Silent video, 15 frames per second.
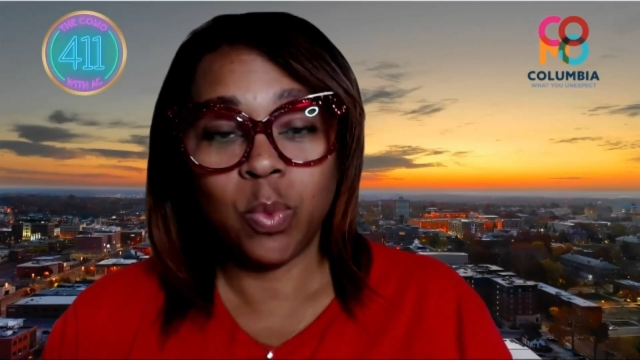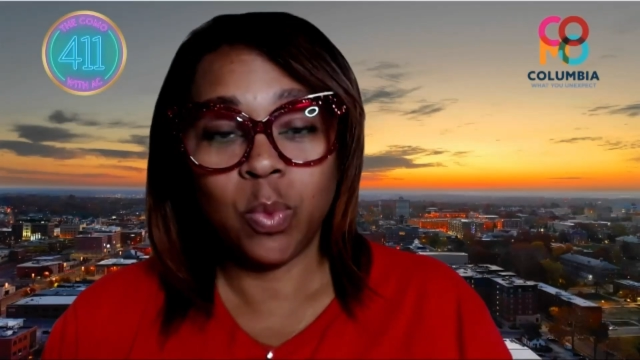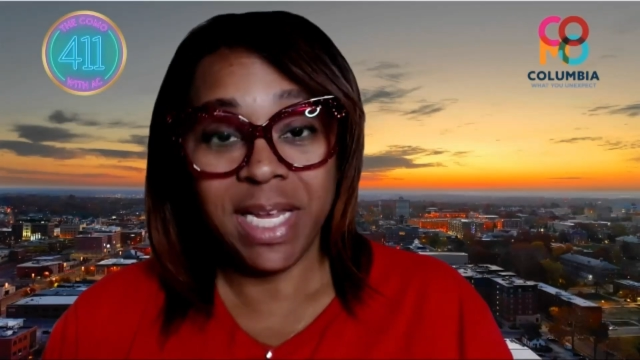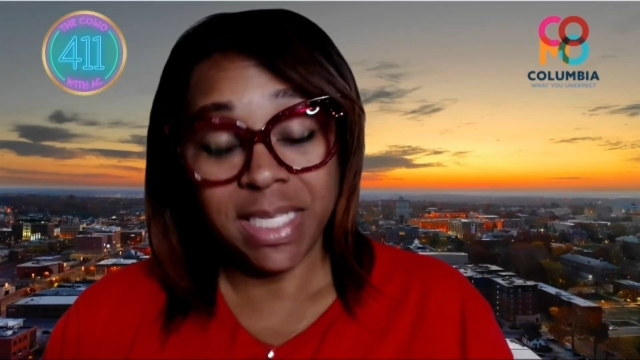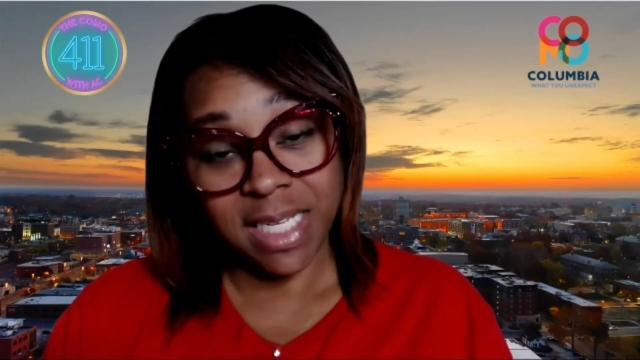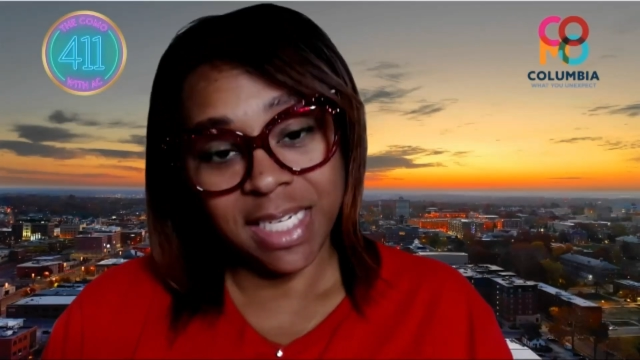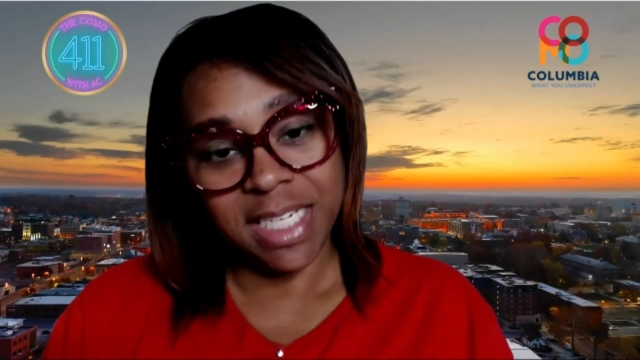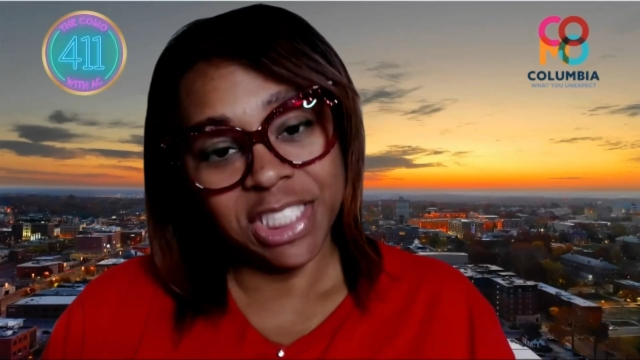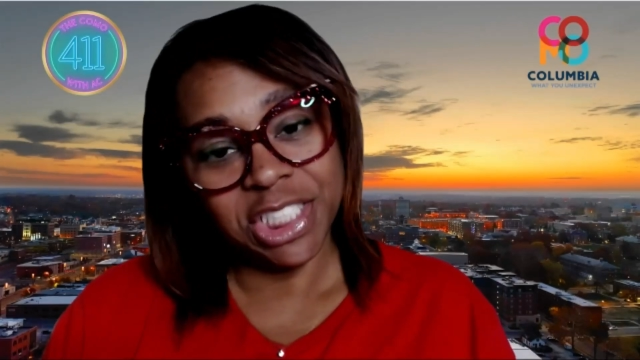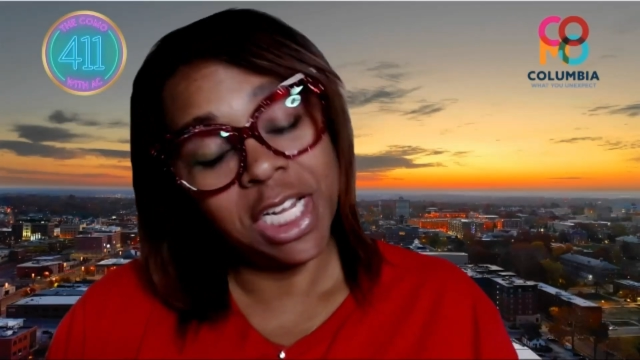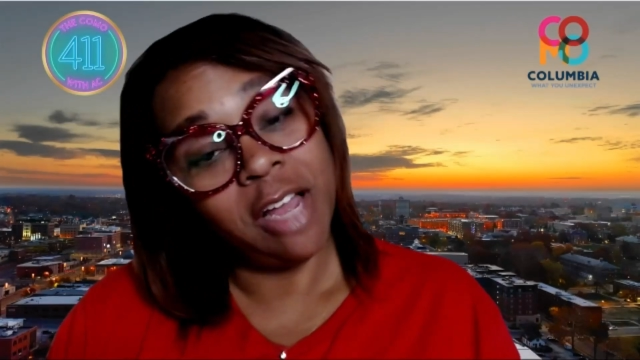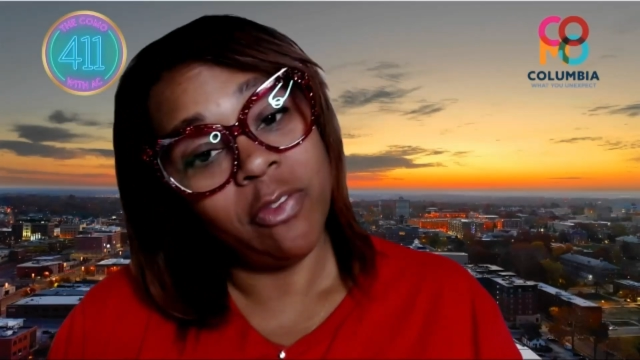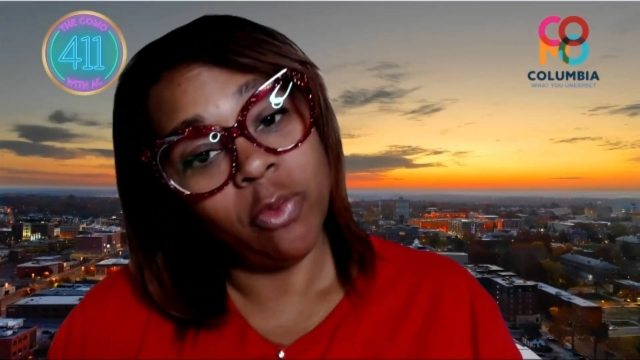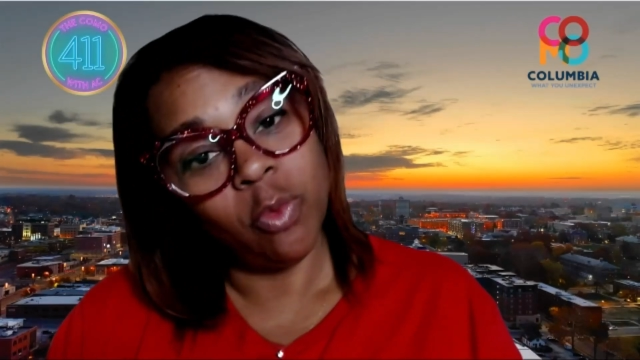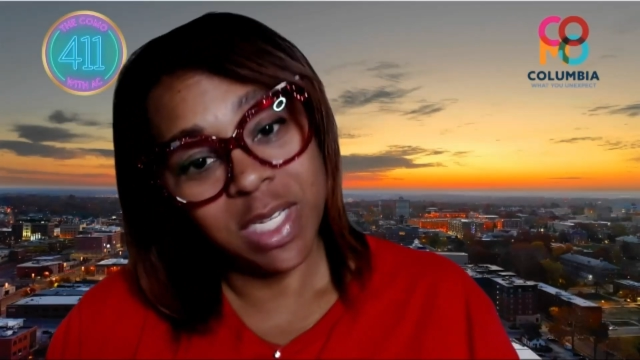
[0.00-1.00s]
week's edition
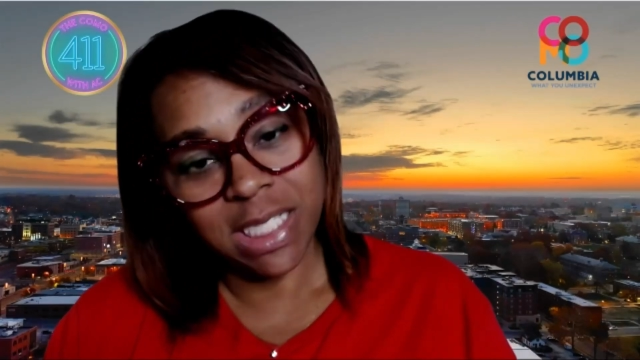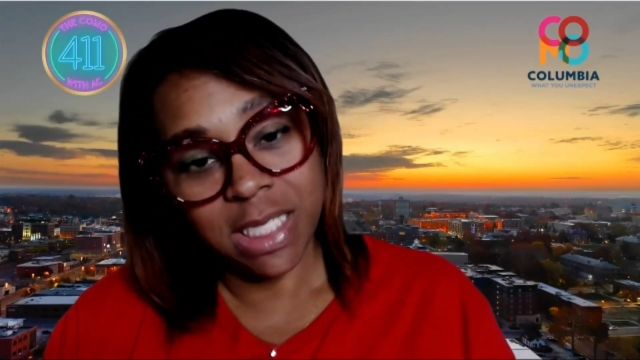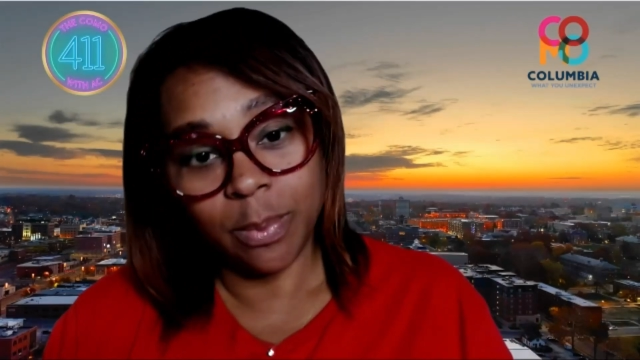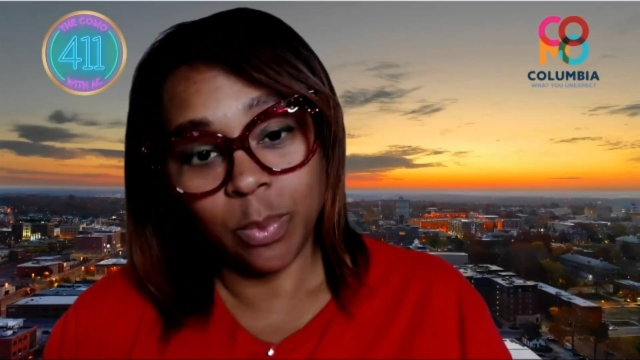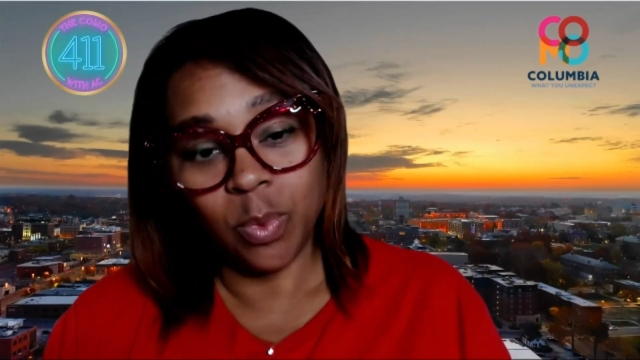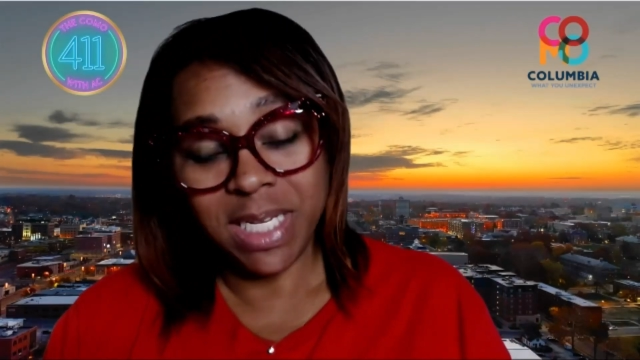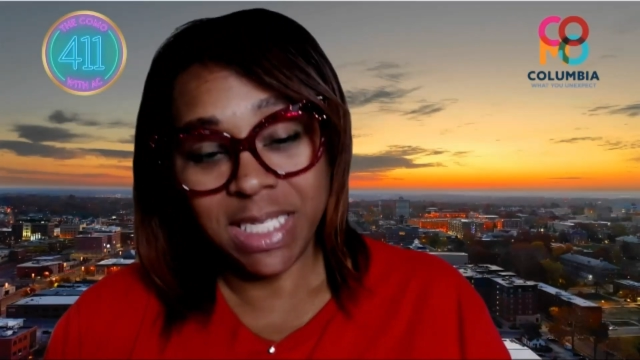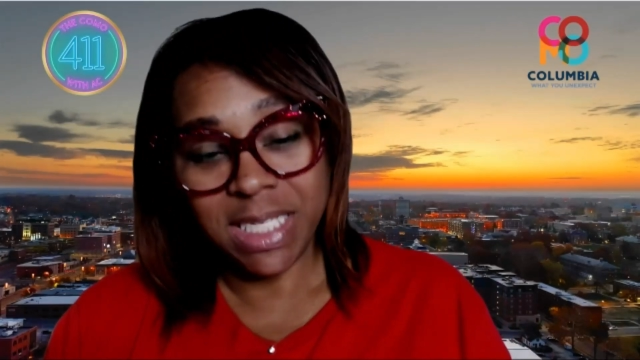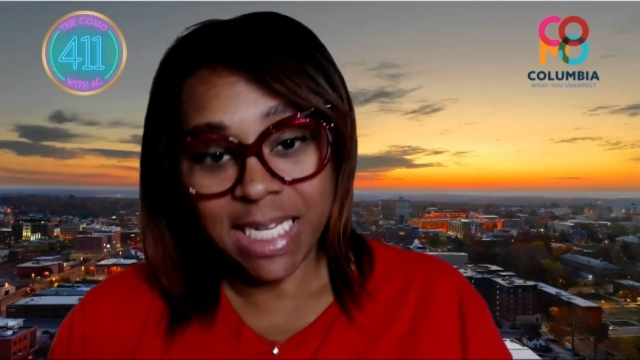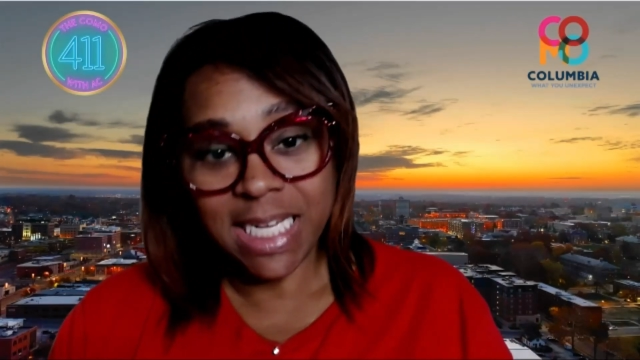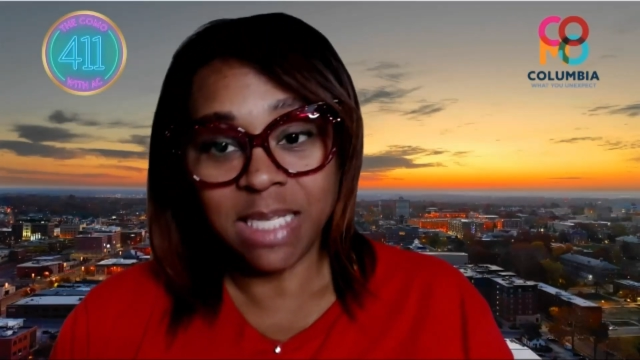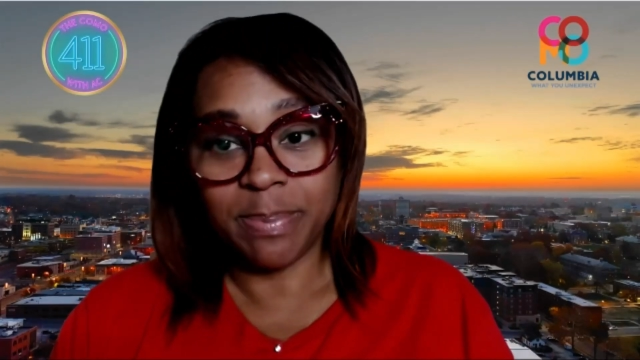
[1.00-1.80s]
of What's Up Wednesday,